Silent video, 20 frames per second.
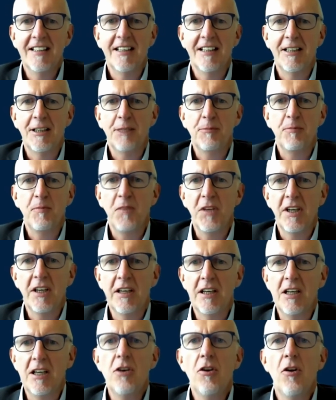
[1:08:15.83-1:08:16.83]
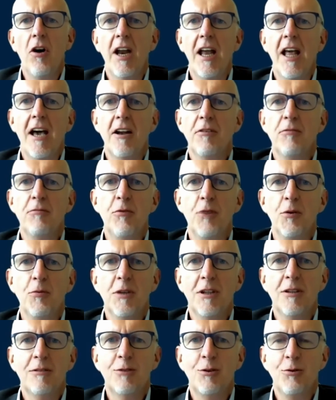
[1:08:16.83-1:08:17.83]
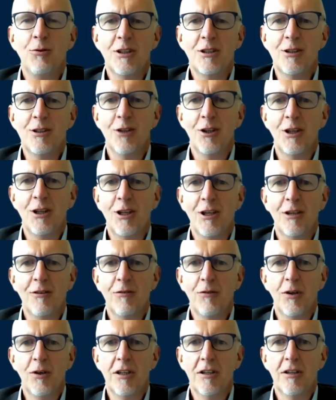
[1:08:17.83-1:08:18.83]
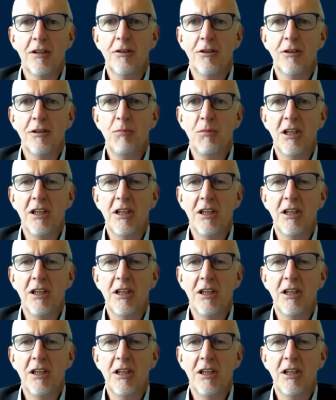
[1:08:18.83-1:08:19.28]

not out of what we traditionally think of where the